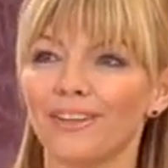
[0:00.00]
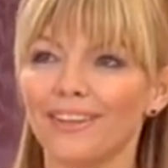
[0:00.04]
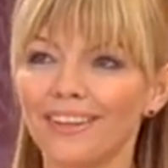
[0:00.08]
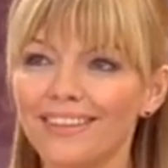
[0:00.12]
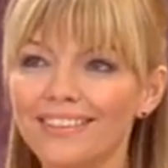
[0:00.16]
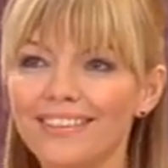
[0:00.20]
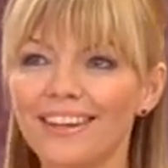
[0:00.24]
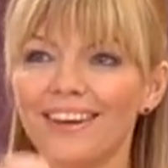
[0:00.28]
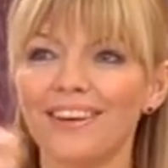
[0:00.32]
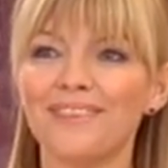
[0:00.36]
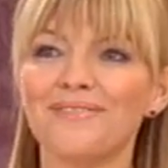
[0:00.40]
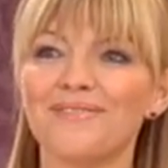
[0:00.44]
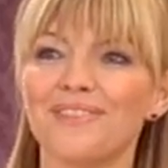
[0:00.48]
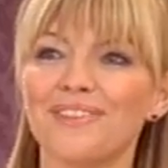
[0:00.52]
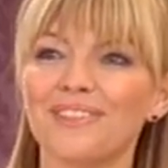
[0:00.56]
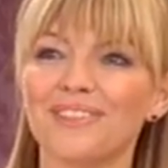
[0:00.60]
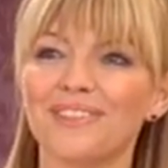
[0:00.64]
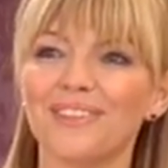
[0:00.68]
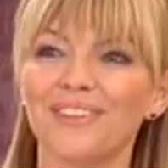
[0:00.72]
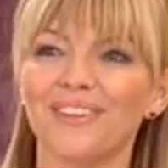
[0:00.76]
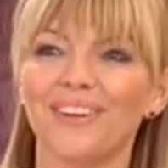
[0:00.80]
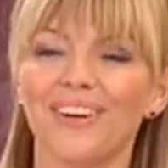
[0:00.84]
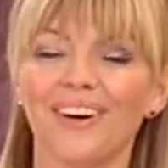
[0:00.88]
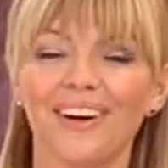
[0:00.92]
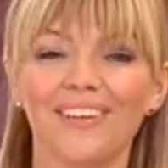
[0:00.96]
And I was like, open the
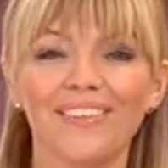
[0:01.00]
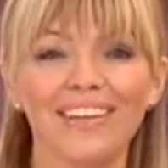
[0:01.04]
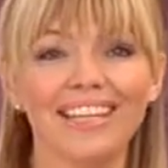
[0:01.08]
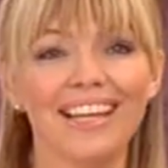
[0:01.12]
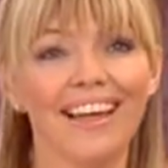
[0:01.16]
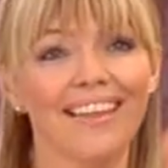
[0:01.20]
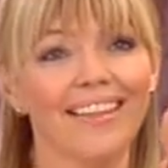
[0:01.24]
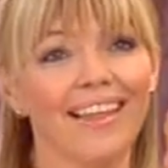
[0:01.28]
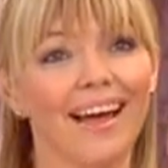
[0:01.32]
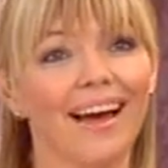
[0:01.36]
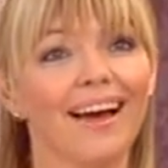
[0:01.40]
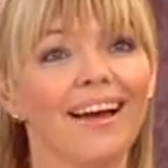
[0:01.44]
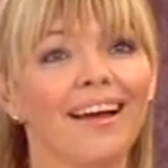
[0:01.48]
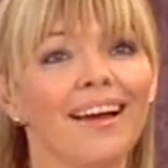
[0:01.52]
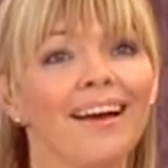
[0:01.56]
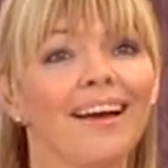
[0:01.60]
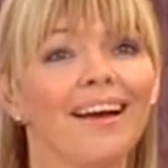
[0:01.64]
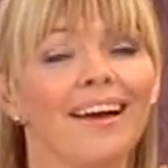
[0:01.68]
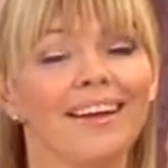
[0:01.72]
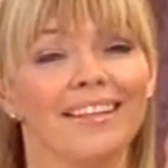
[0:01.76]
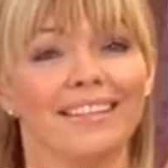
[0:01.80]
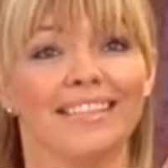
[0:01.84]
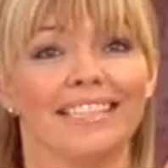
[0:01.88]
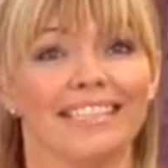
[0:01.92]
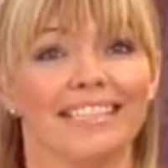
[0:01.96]
door. I went like that
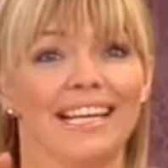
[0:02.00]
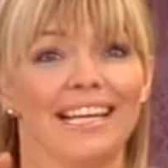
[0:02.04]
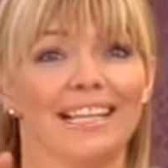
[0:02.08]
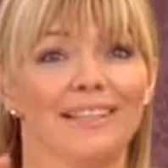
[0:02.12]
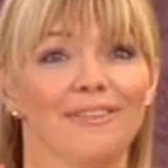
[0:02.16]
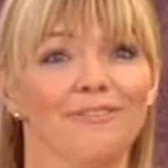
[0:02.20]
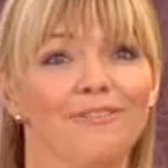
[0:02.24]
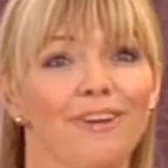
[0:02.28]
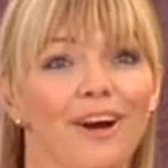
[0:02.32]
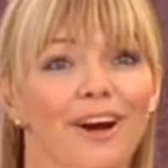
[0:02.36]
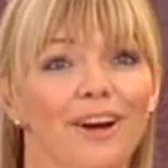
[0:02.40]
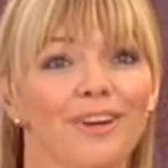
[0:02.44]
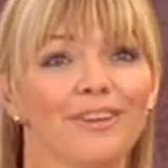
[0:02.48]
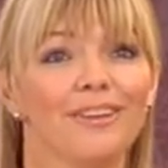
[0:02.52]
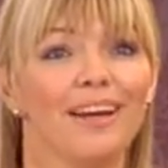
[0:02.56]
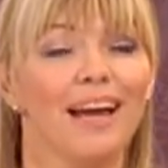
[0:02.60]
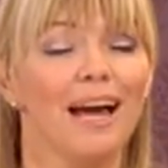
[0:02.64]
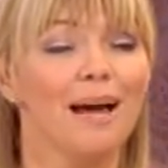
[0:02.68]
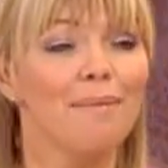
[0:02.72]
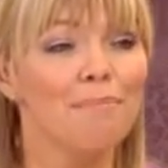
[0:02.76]
to the phone.